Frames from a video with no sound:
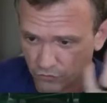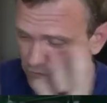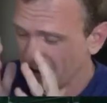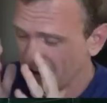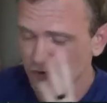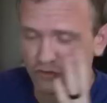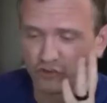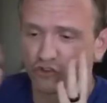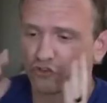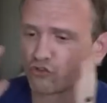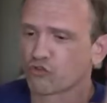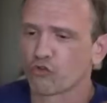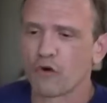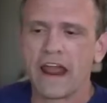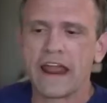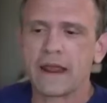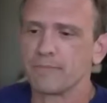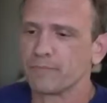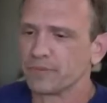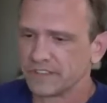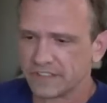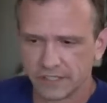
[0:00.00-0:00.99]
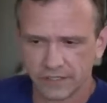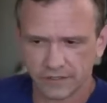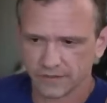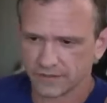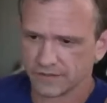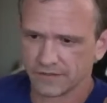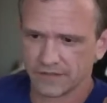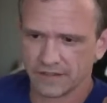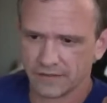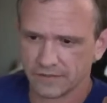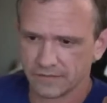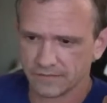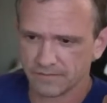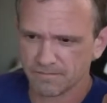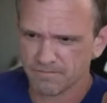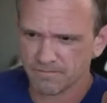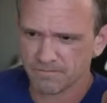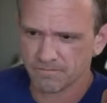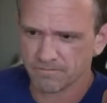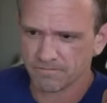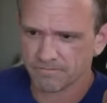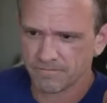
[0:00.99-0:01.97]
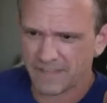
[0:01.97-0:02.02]
right, draped
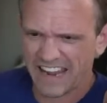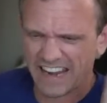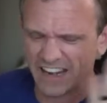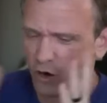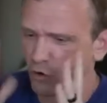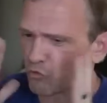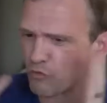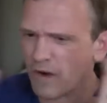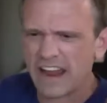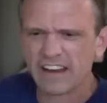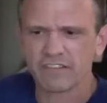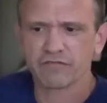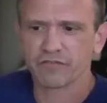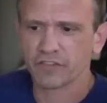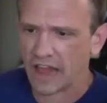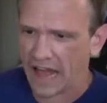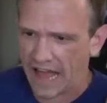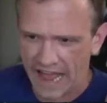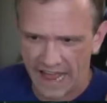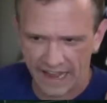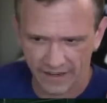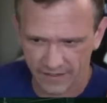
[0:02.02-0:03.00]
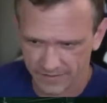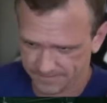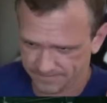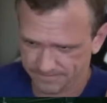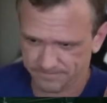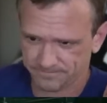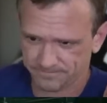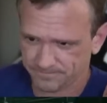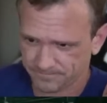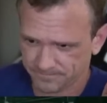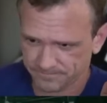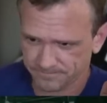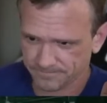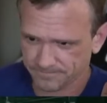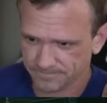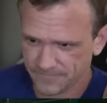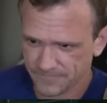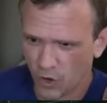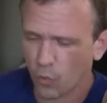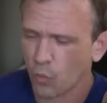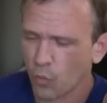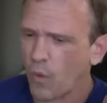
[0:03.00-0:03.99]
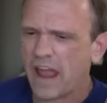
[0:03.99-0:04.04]
in a red flag,
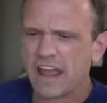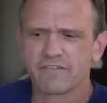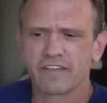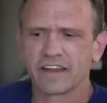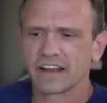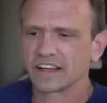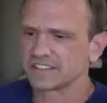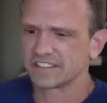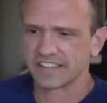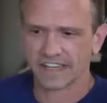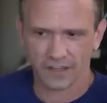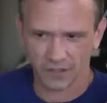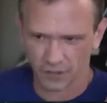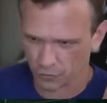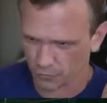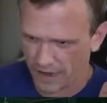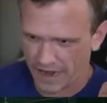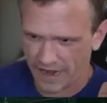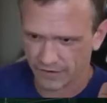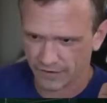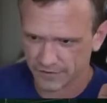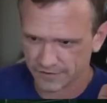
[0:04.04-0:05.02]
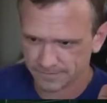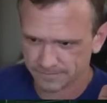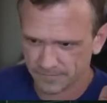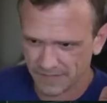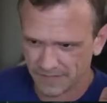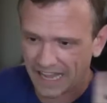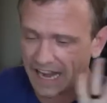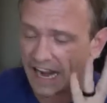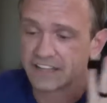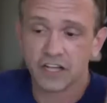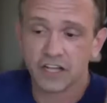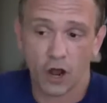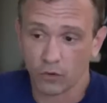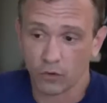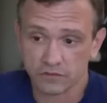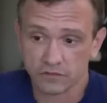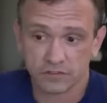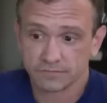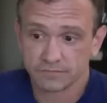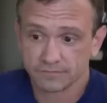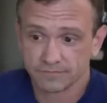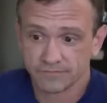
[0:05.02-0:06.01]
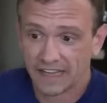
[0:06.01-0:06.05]
waving a sickle around. Like, I don't.
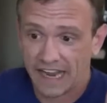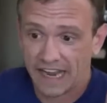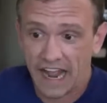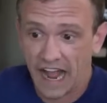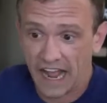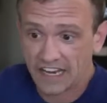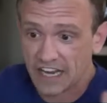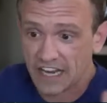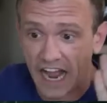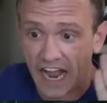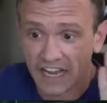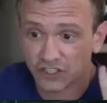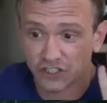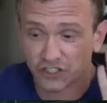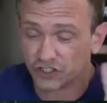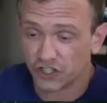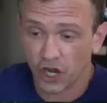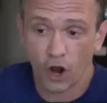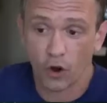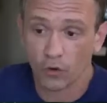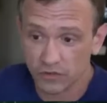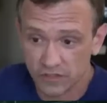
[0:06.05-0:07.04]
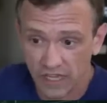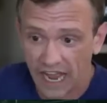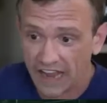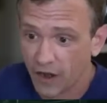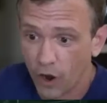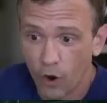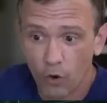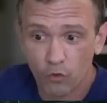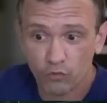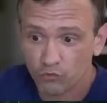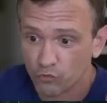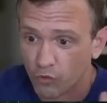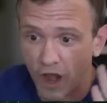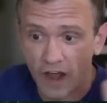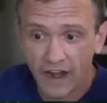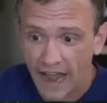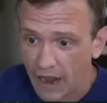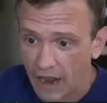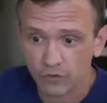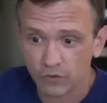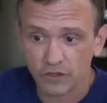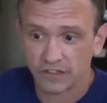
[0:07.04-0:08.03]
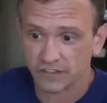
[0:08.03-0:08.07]
Like, I just don't. I don't run
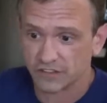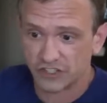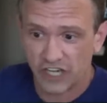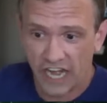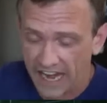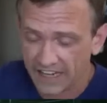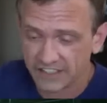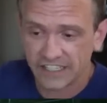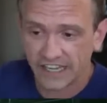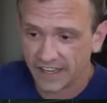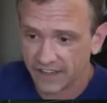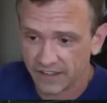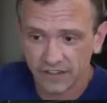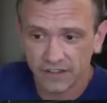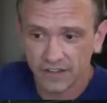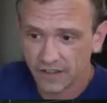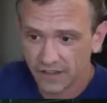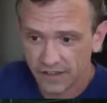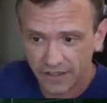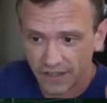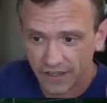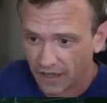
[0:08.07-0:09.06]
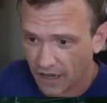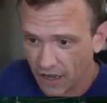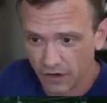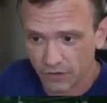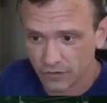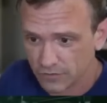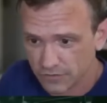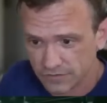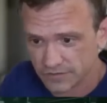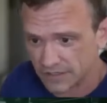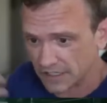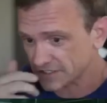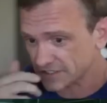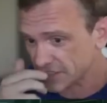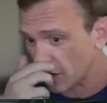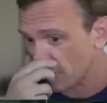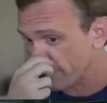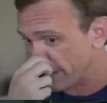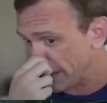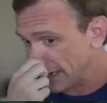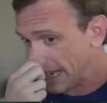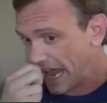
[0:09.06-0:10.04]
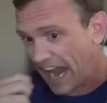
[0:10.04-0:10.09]
out chanting, you know, the
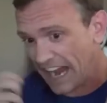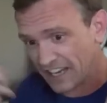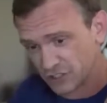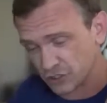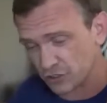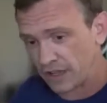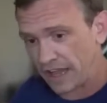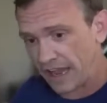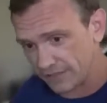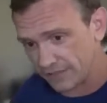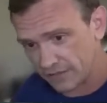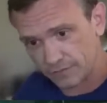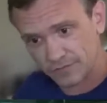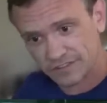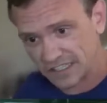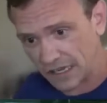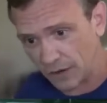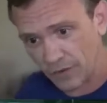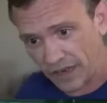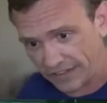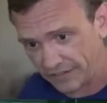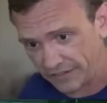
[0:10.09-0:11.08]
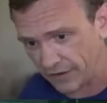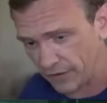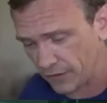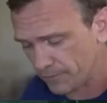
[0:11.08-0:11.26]
Soviet national anthem. It's not what I do.